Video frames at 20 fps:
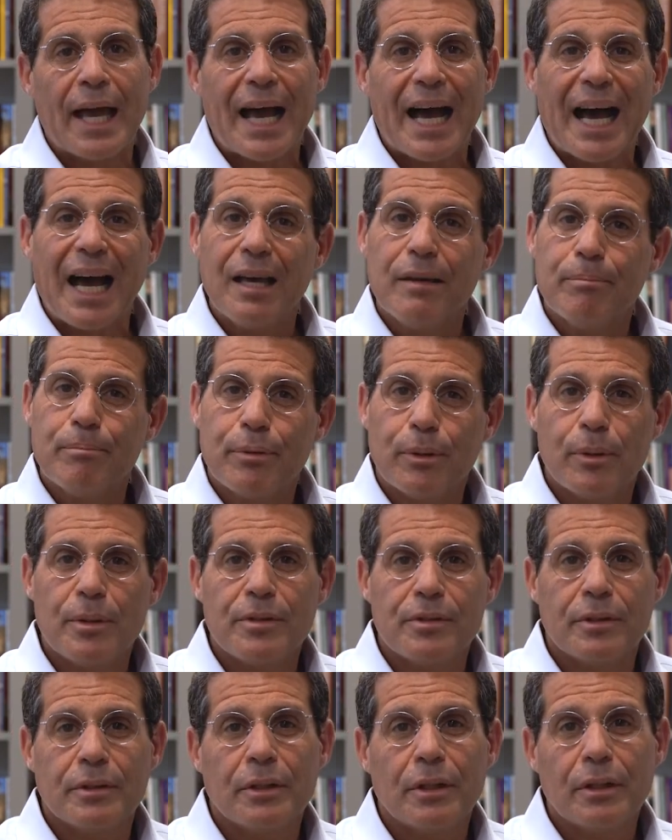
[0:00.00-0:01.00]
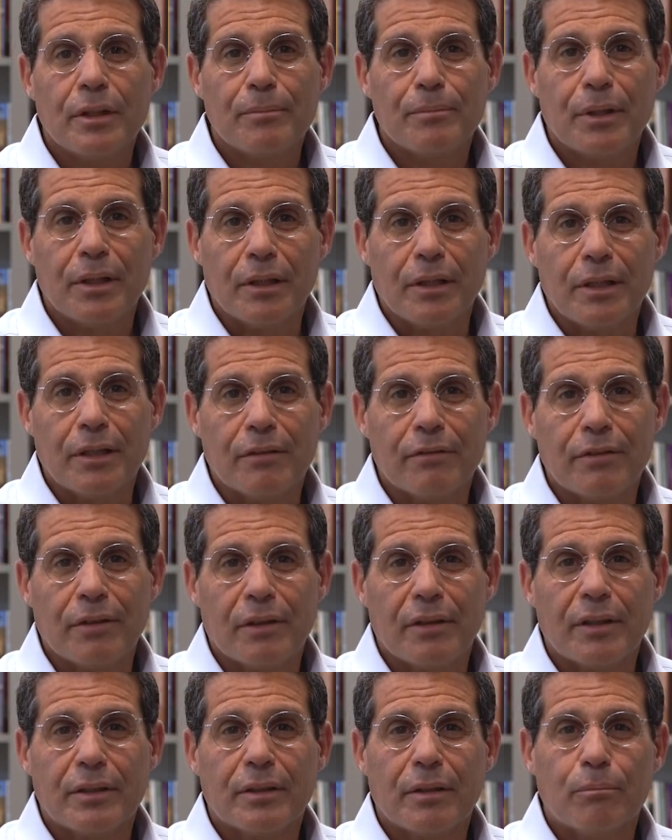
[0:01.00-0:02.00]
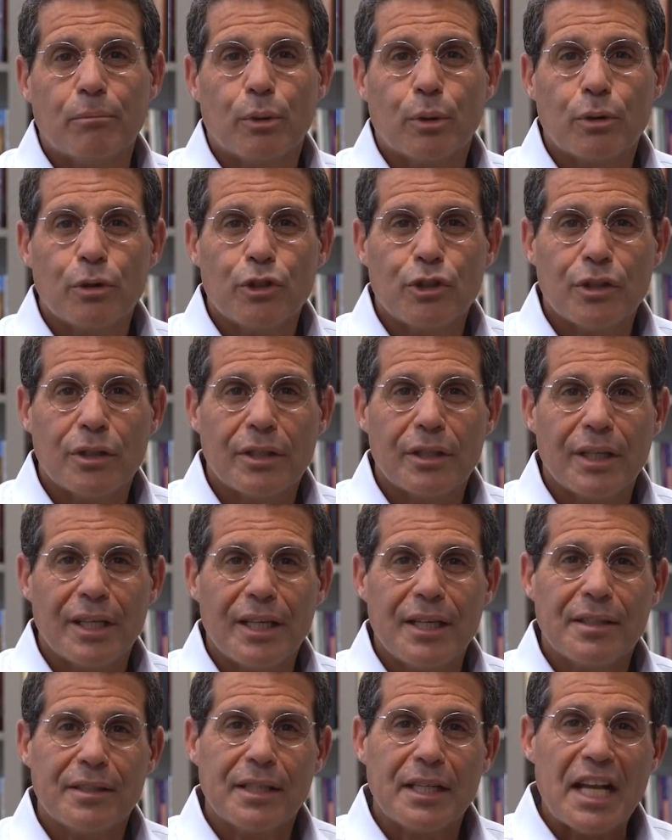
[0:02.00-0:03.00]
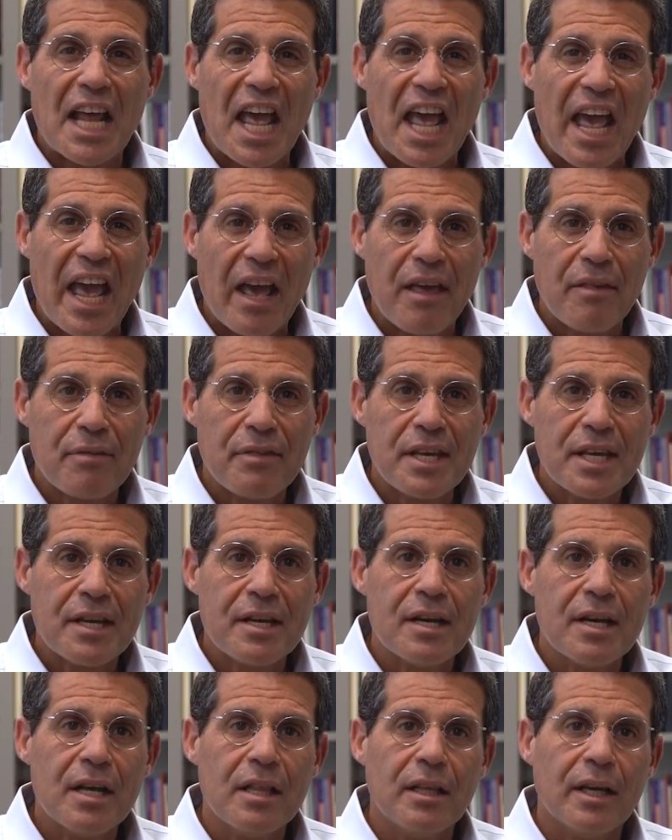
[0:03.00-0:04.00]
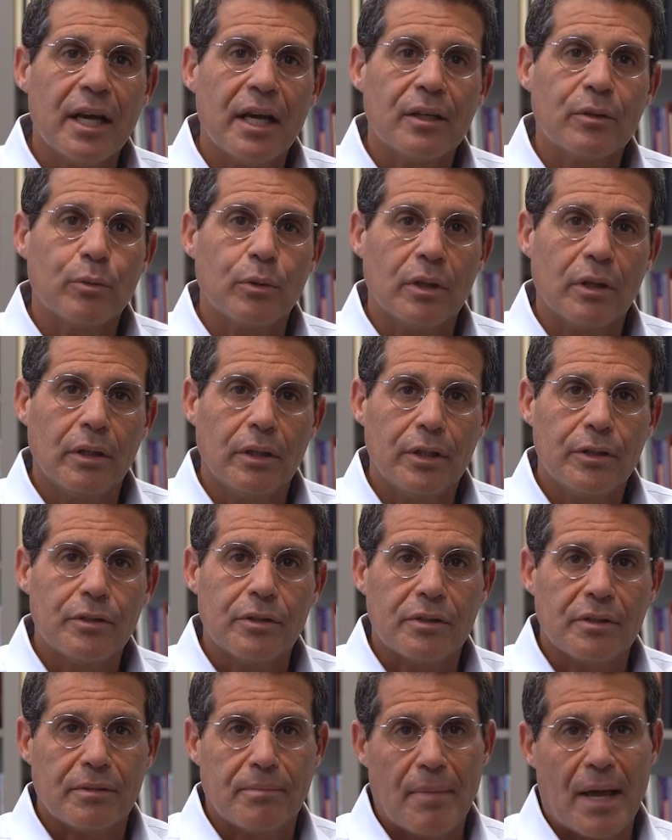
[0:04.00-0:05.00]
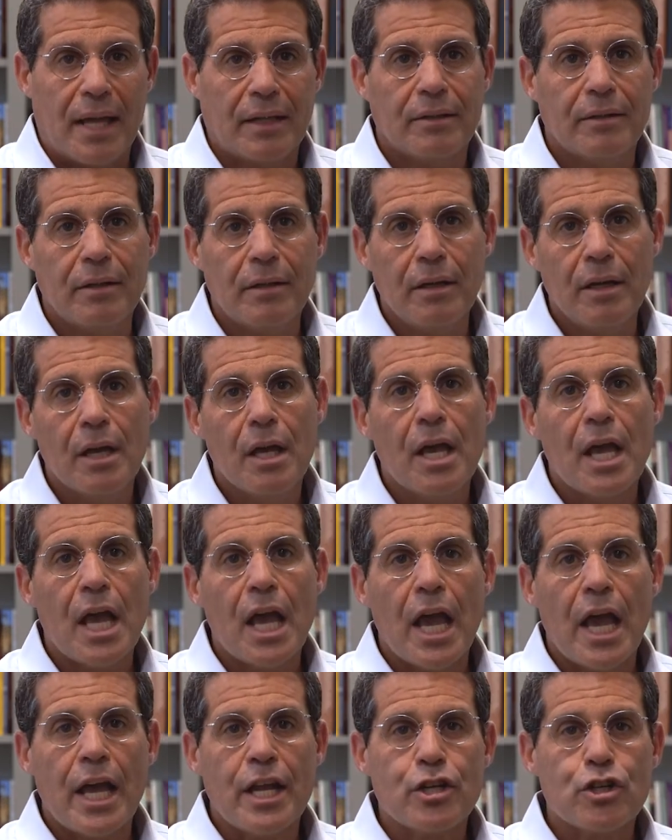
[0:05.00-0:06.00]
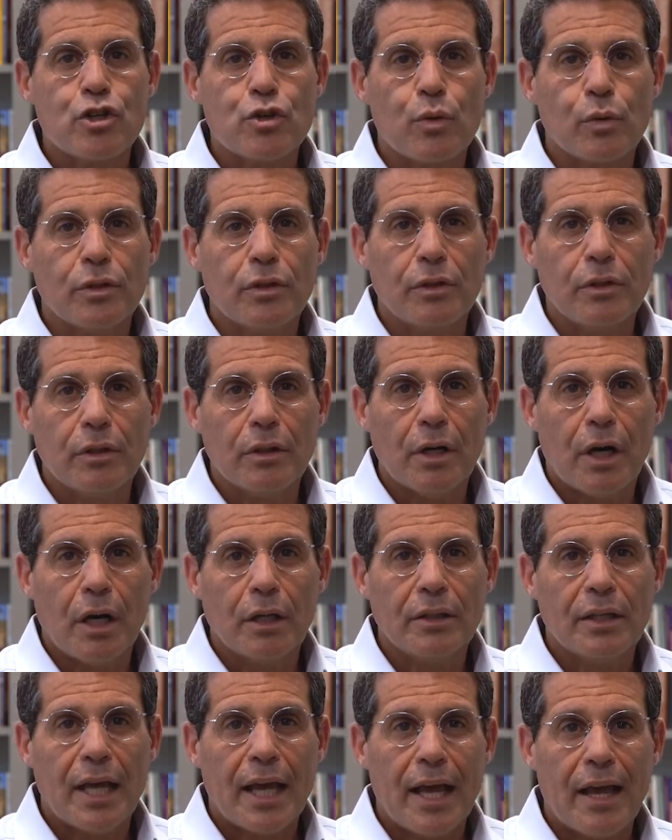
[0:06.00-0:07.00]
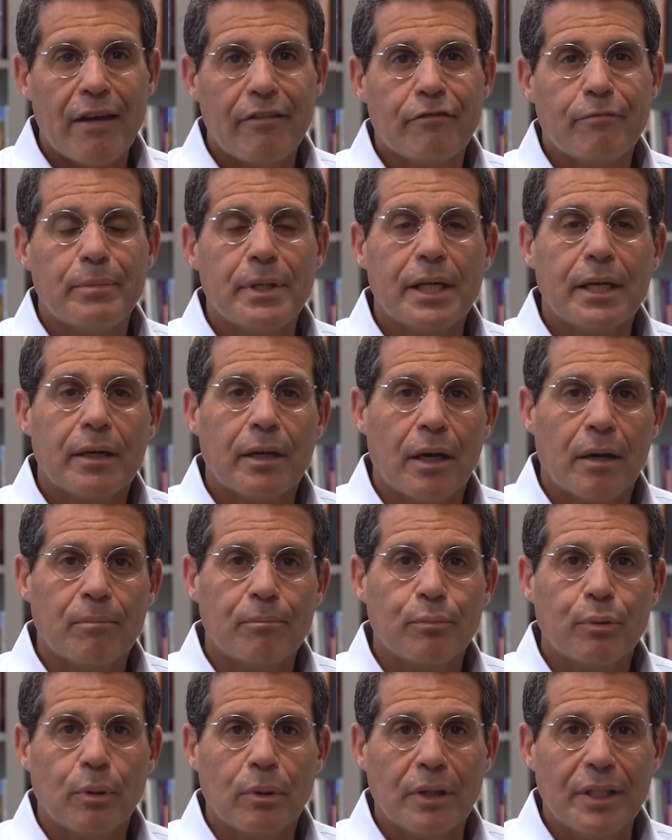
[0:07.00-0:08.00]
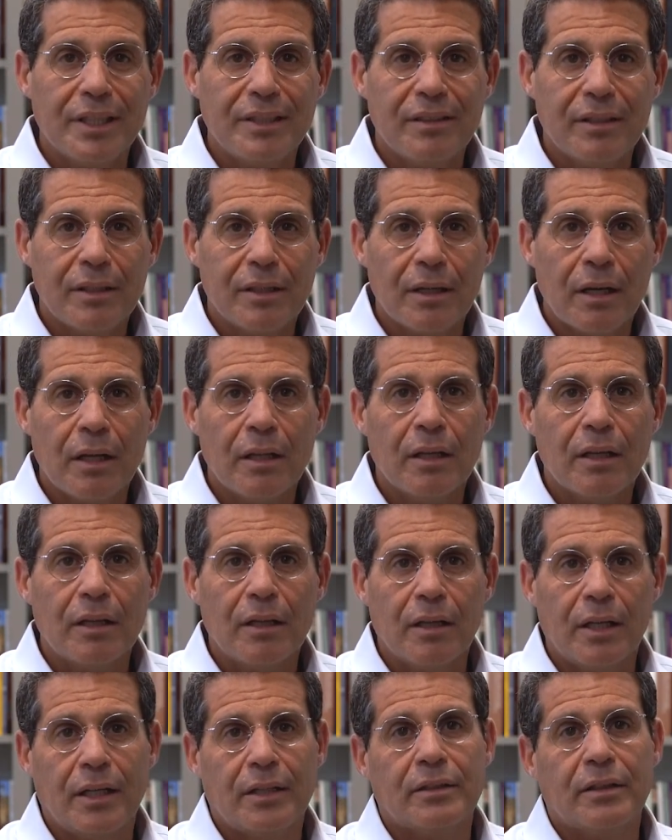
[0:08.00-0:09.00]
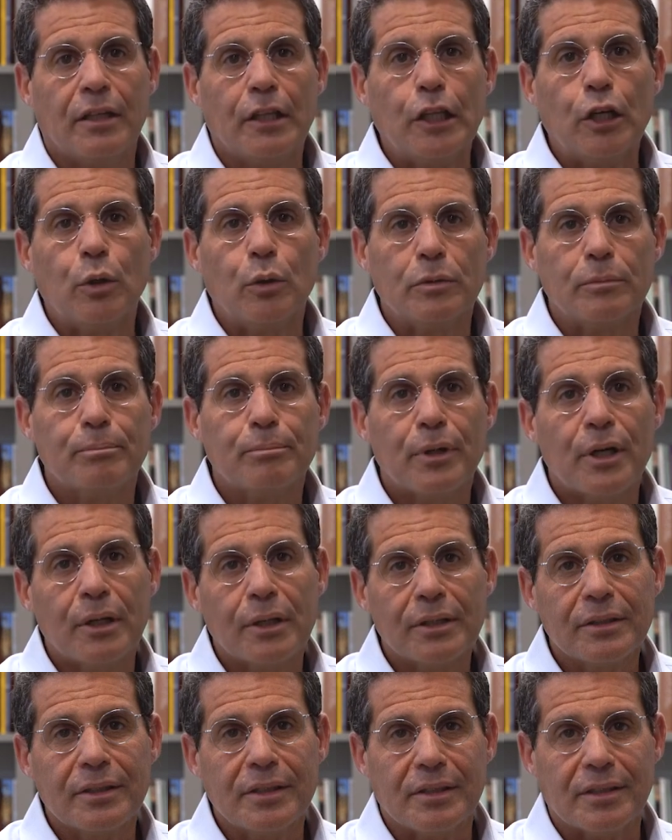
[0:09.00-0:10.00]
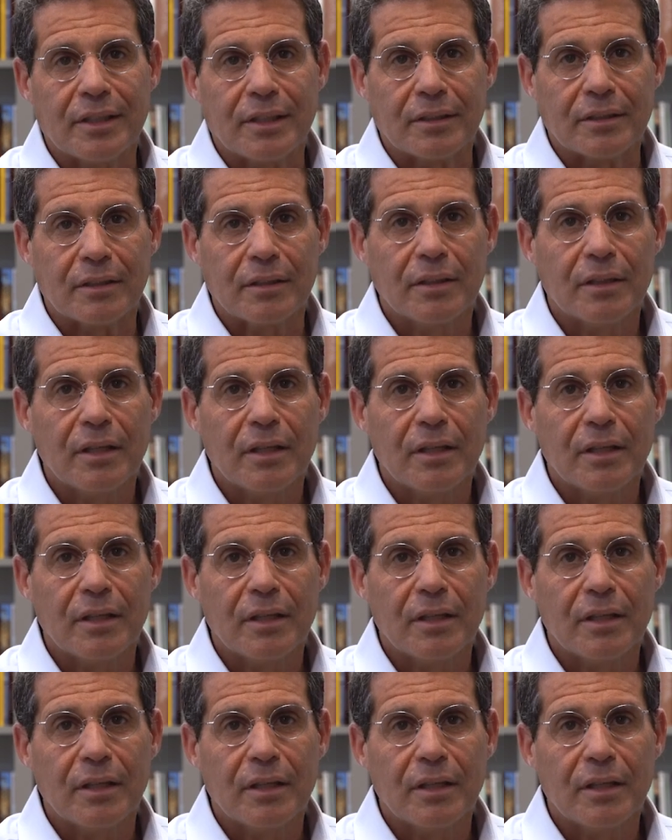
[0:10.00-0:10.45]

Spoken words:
I personally believe that abortion is an ethical and religious matter and should not have become political, let alone partisan.